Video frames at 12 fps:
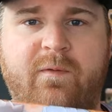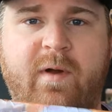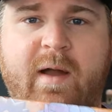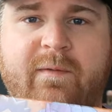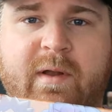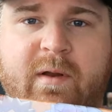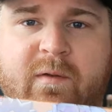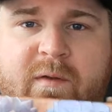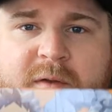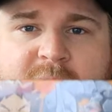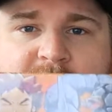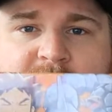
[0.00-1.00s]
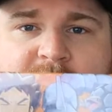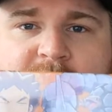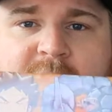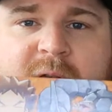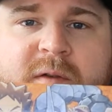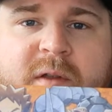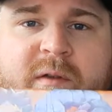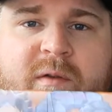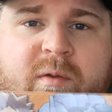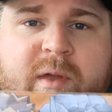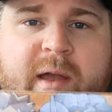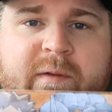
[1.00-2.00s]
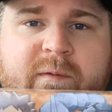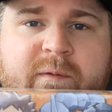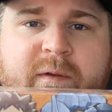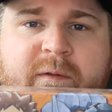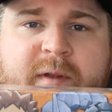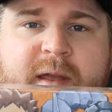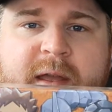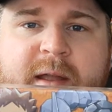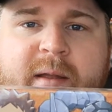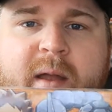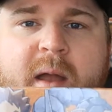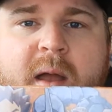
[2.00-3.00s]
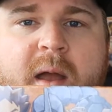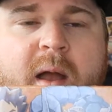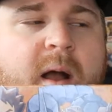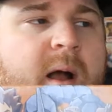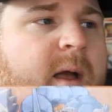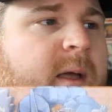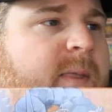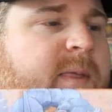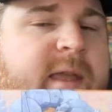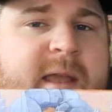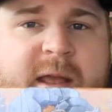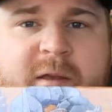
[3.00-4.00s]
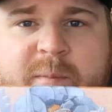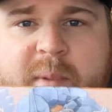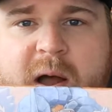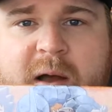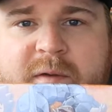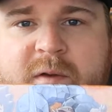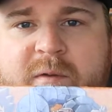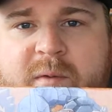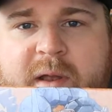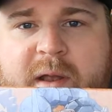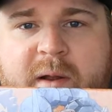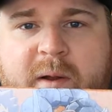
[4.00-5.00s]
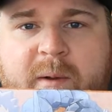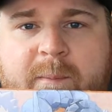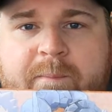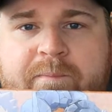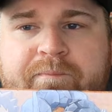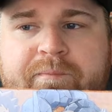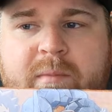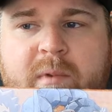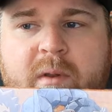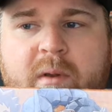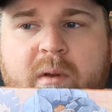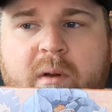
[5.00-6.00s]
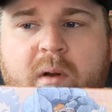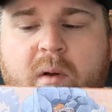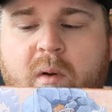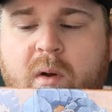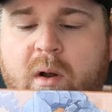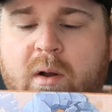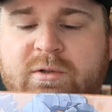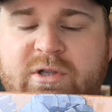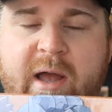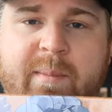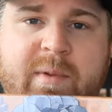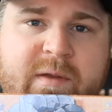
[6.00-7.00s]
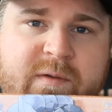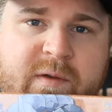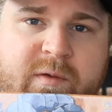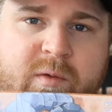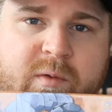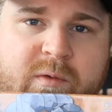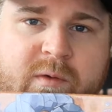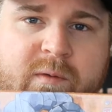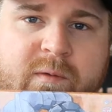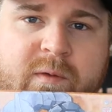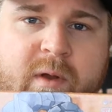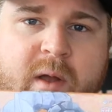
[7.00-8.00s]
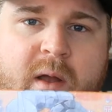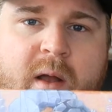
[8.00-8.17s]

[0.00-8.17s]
or 5 years at least since 2015. These boxes right here are Japanese exclusive.